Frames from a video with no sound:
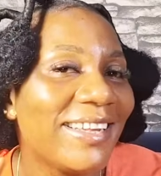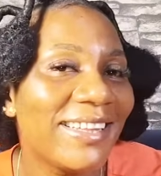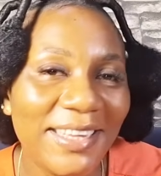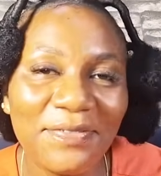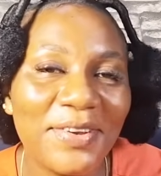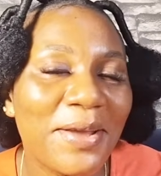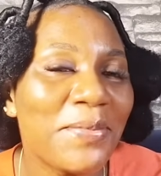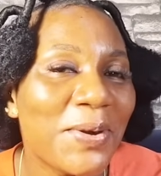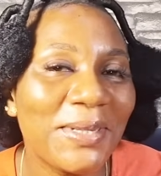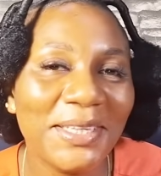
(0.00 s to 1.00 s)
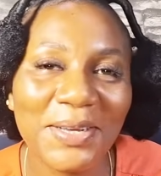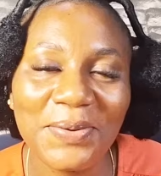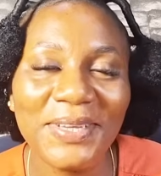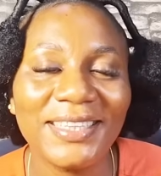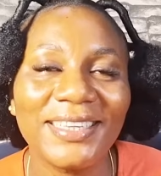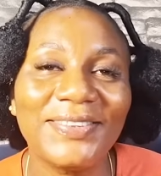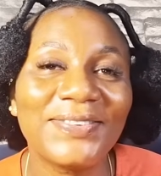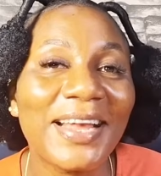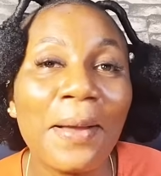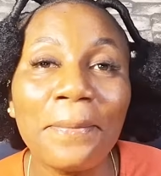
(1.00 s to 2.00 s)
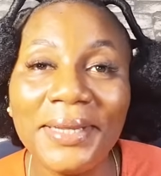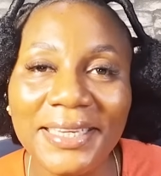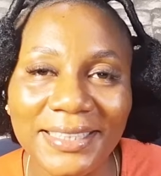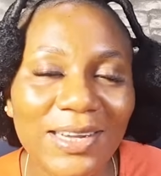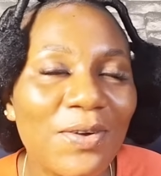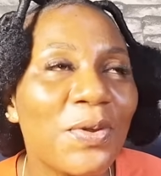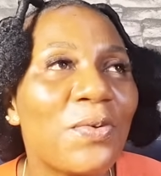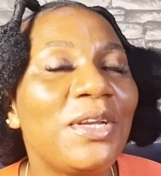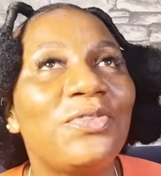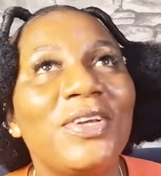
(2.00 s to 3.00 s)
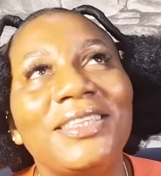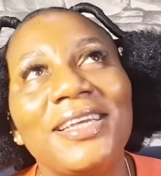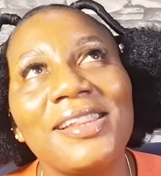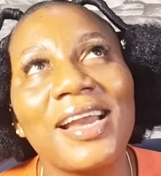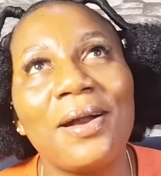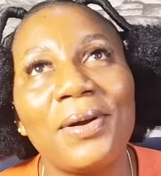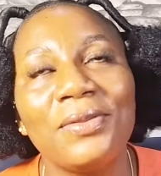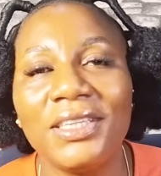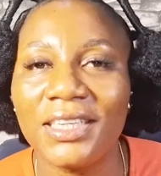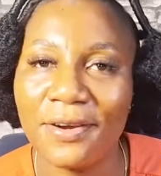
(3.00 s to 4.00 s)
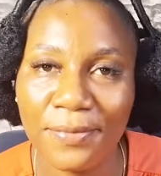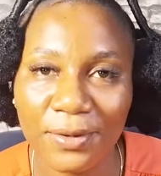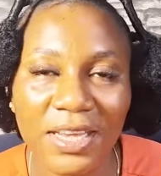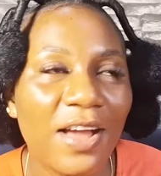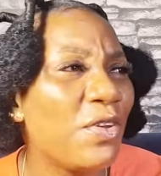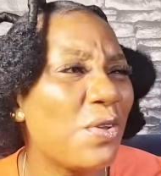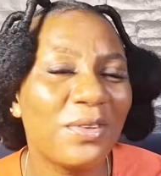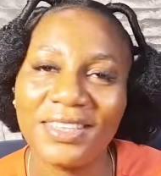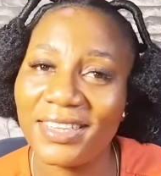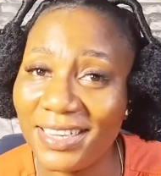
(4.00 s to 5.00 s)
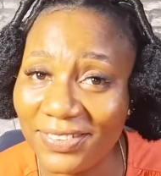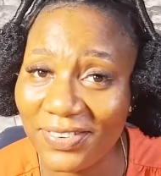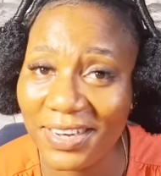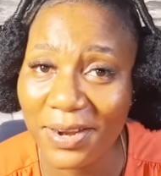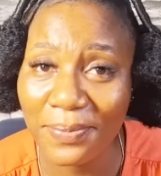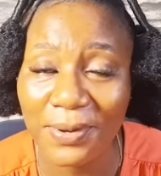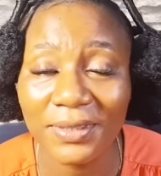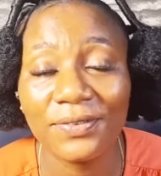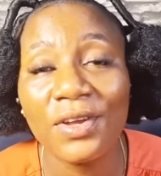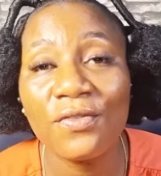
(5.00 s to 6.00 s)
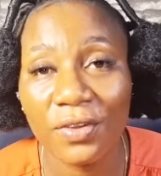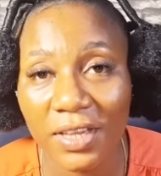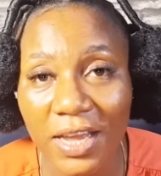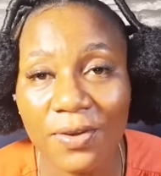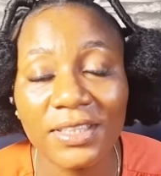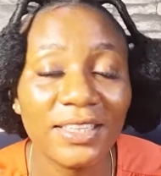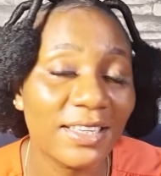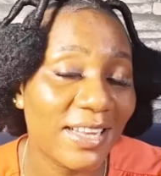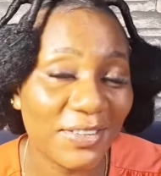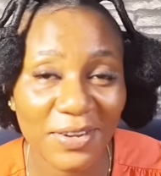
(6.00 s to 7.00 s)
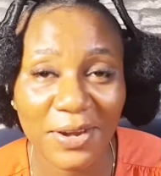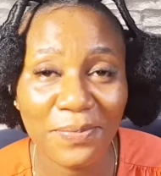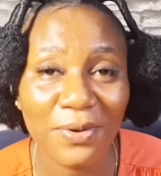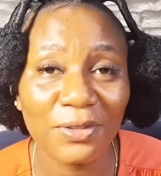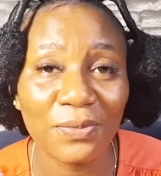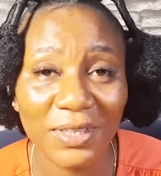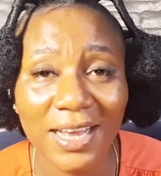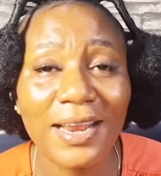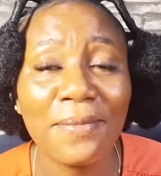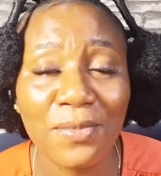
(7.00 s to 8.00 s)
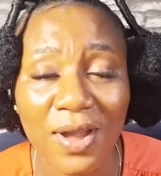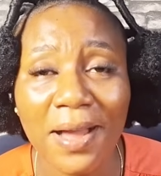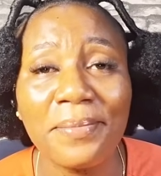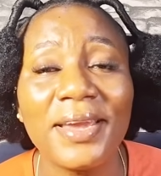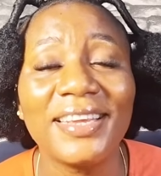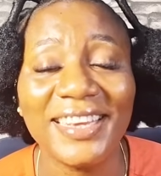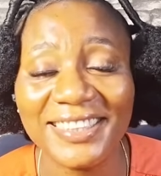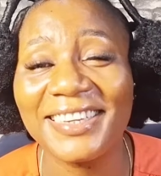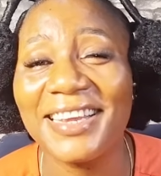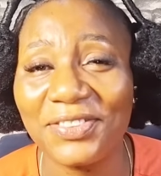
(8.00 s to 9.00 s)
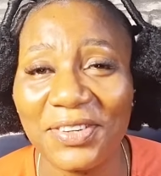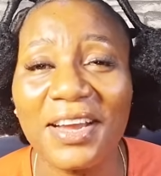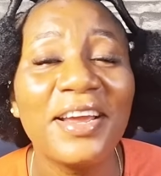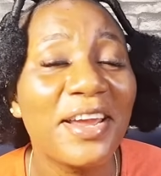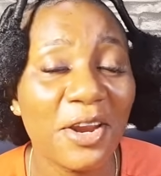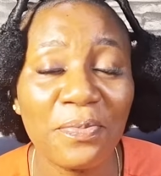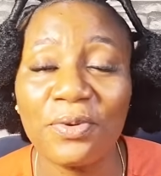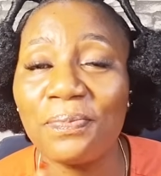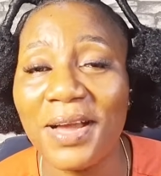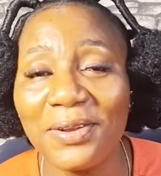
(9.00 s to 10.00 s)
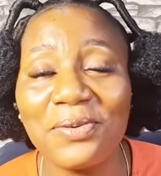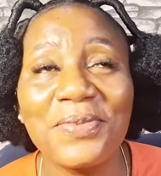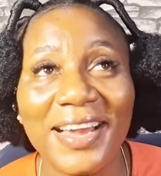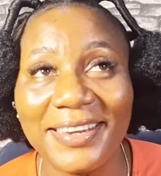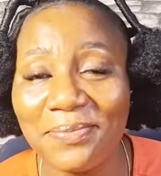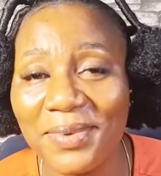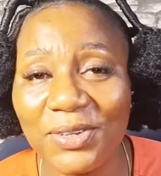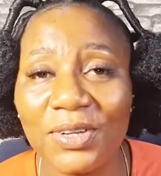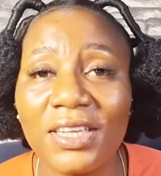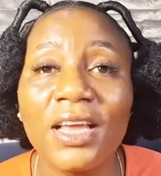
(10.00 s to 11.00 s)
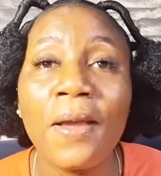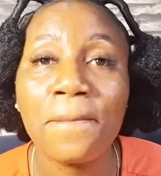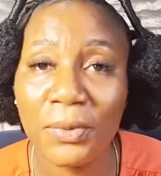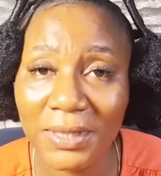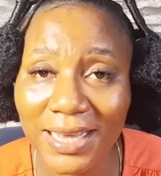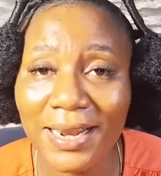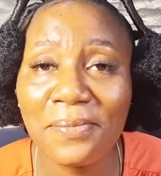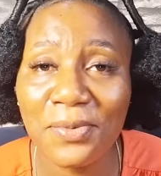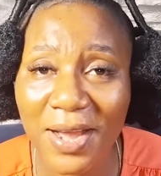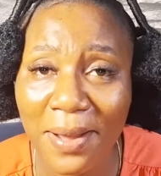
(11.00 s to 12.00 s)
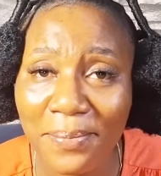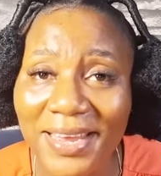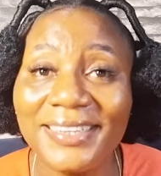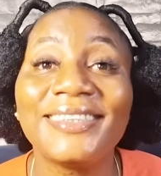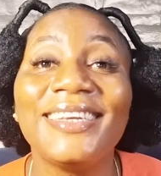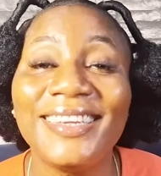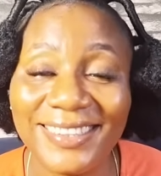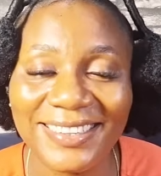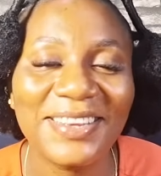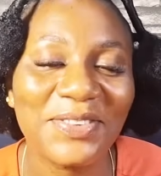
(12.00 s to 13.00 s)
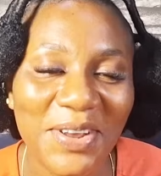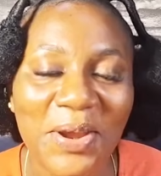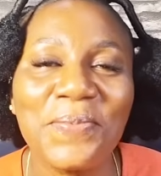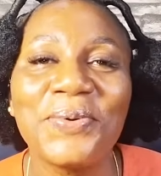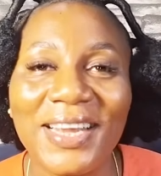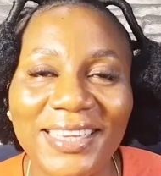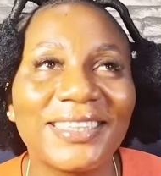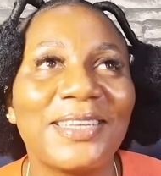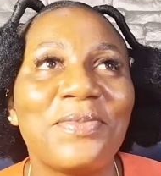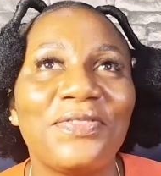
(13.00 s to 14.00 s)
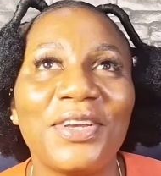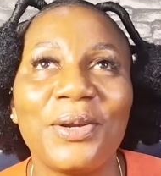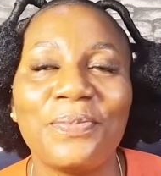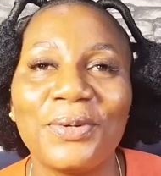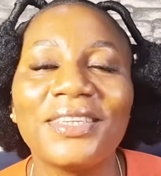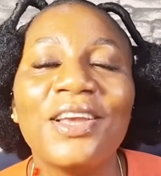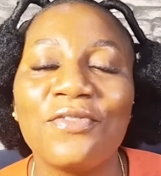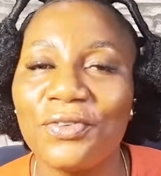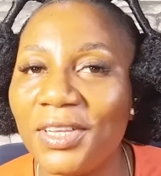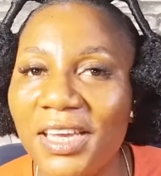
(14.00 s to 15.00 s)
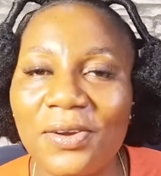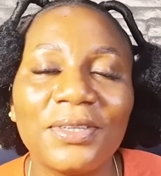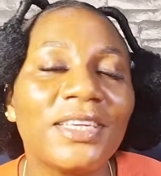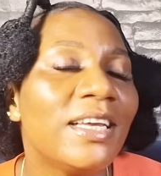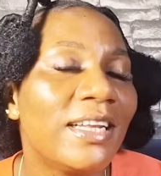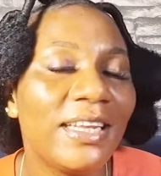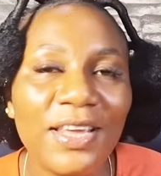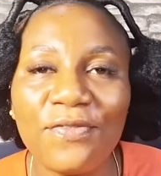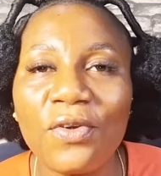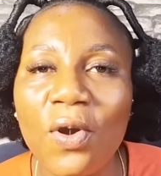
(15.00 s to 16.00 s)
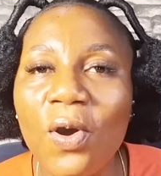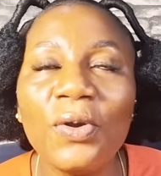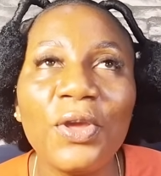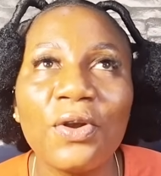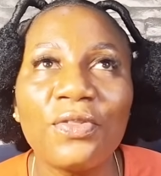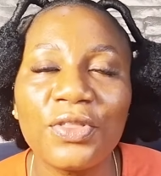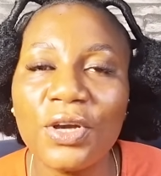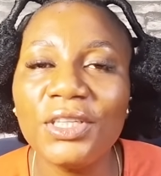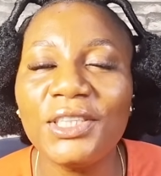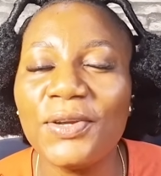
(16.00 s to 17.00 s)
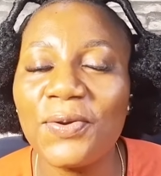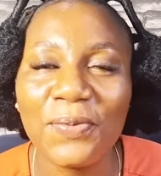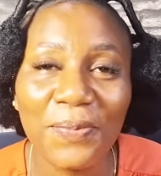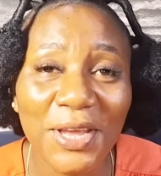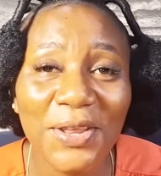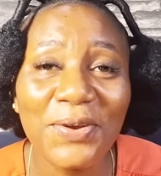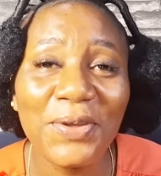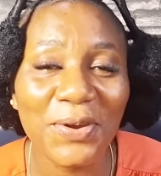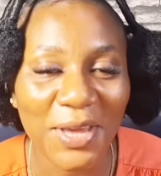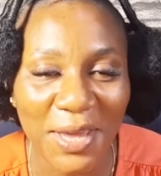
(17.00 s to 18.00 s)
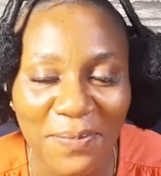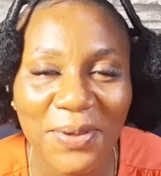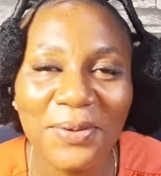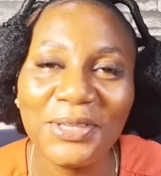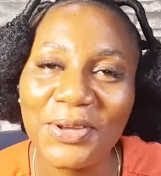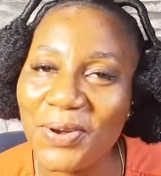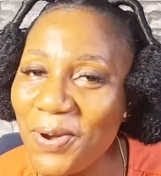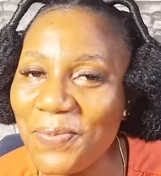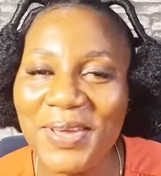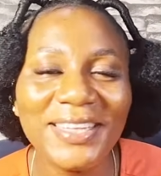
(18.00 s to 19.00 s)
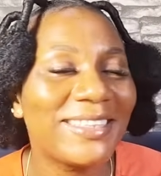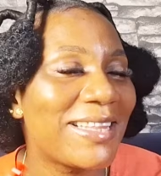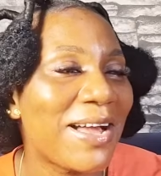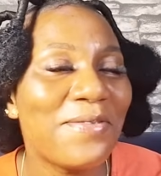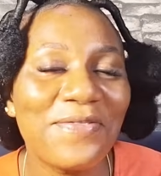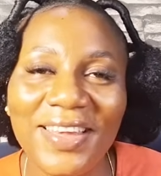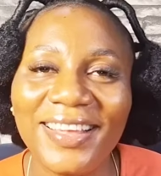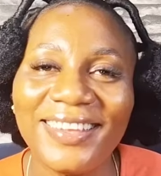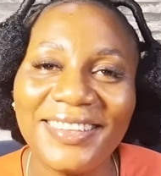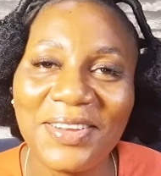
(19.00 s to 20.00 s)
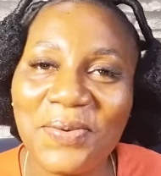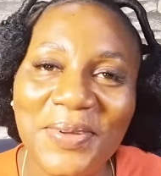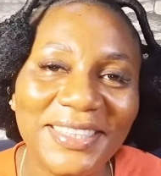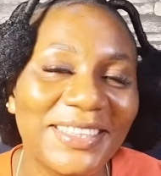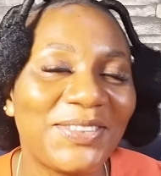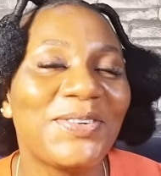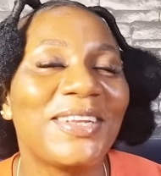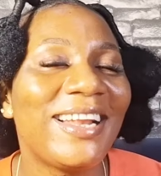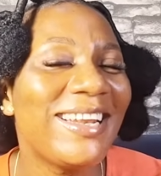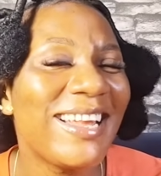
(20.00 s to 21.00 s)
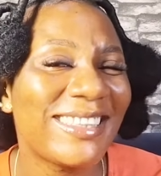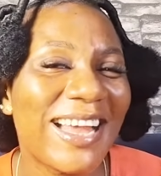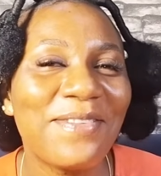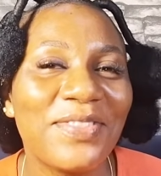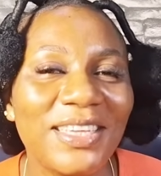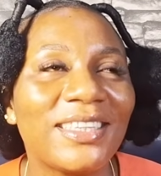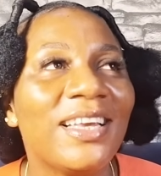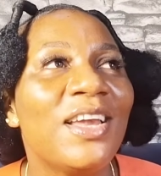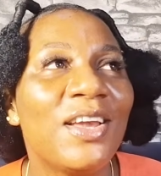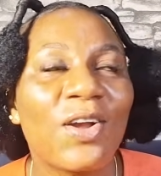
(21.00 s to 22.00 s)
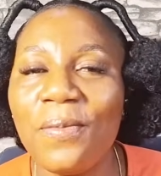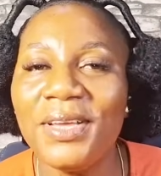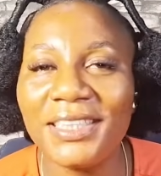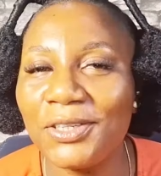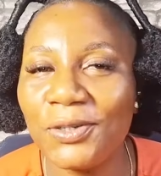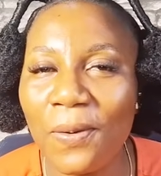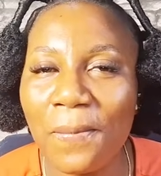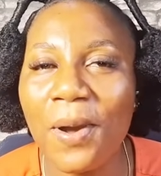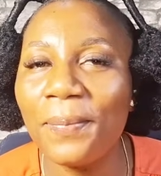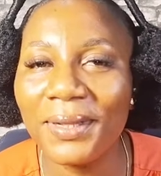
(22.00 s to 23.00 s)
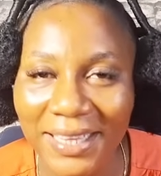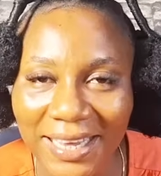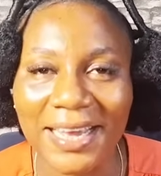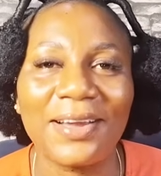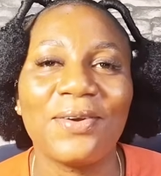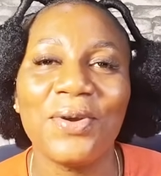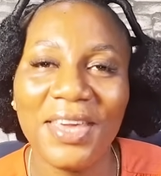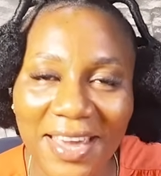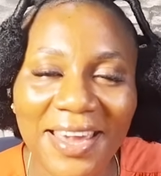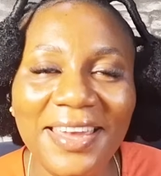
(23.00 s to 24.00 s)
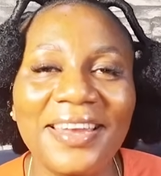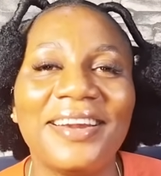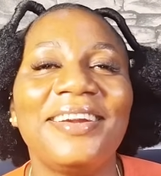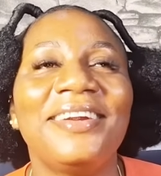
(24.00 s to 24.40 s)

Leave them all in the comment section, and please tell me one interesting thing about this airport. Have you used the Nigerian airport for Lagos International Airport, Murtala Muhammed International Airport? Pardon me, I didn't mention it. Murtala Muhammed International Airport. That's the name of the airport for Lagos. Leave all your thoughts, your opinion, your input, your comments down there in the comment section, and let's have this comment section bubbling, okay?